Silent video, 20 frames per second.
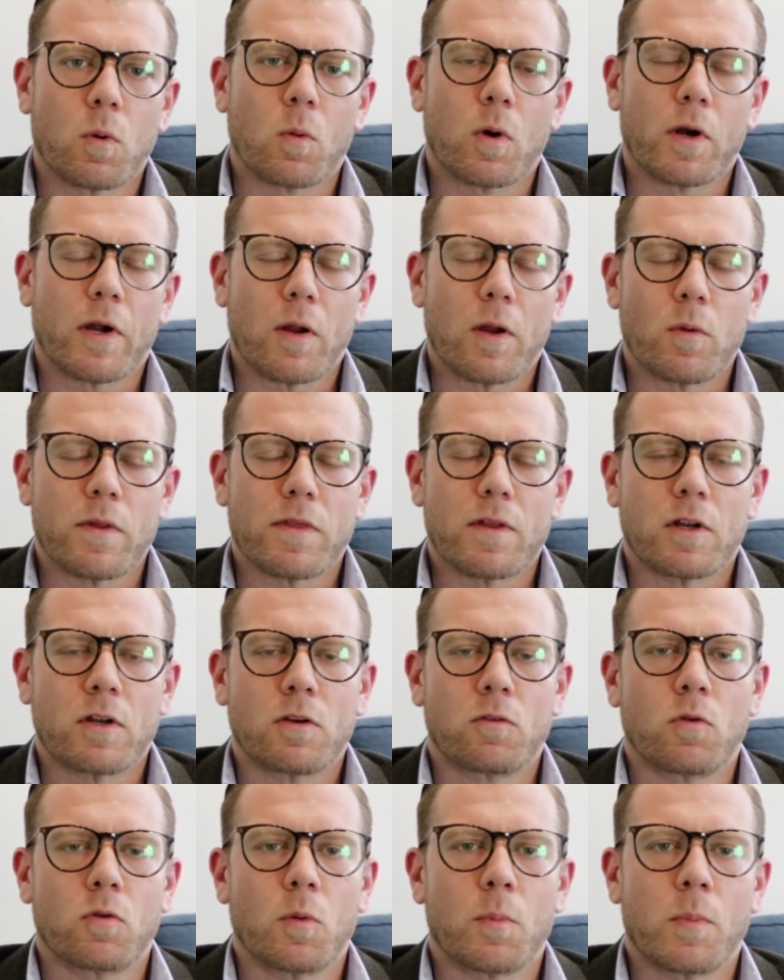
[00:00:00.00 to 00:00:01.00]
We're working with a
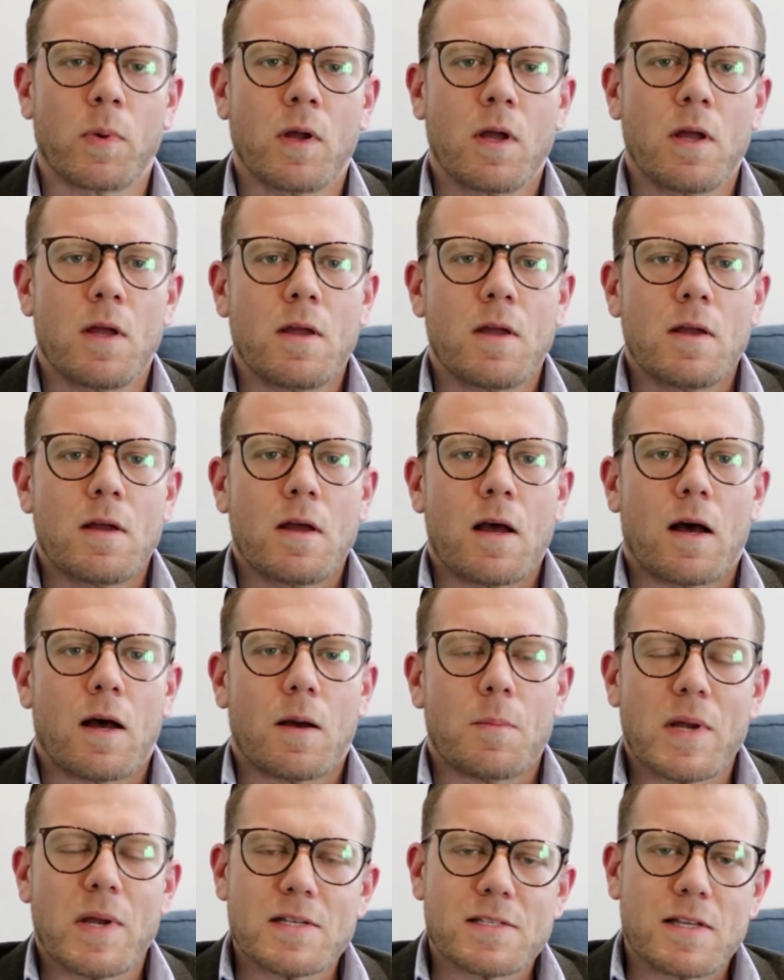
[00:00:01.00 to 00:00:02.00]
group
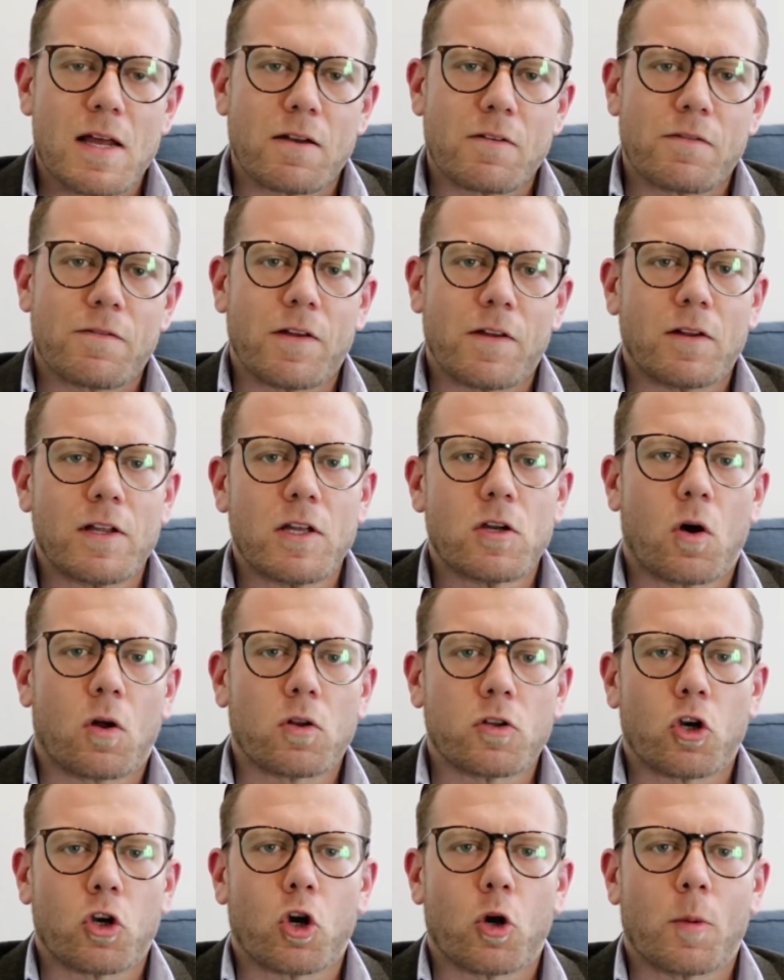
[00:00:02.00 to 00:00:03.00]
uh, based out of Philly
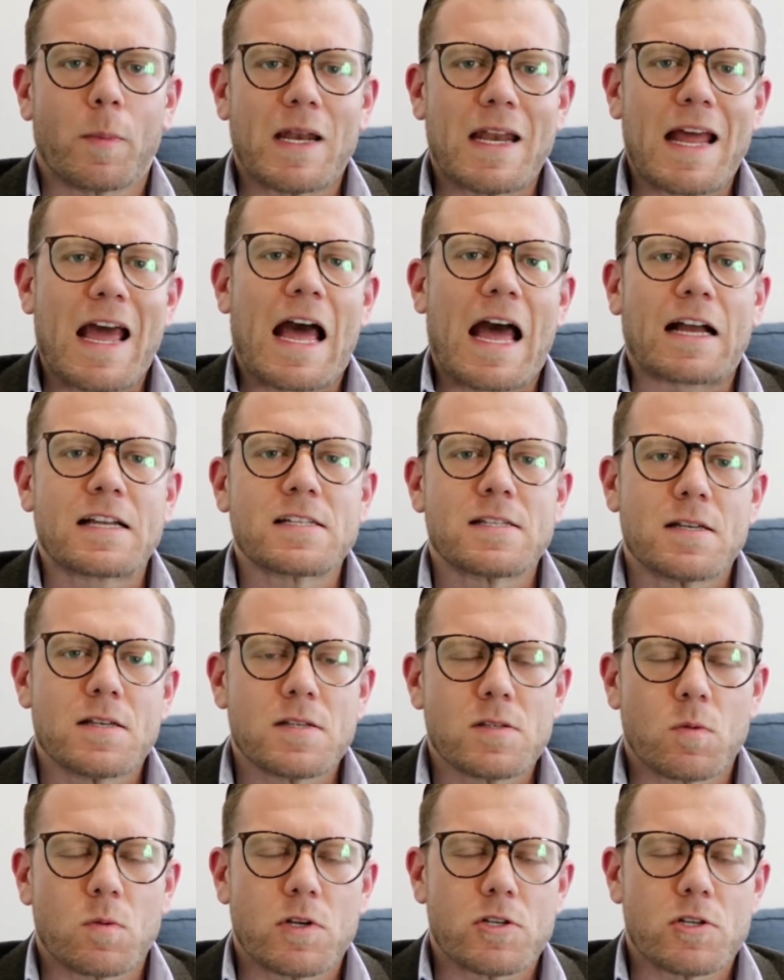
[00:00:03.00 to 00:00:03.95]
called Urban Axes,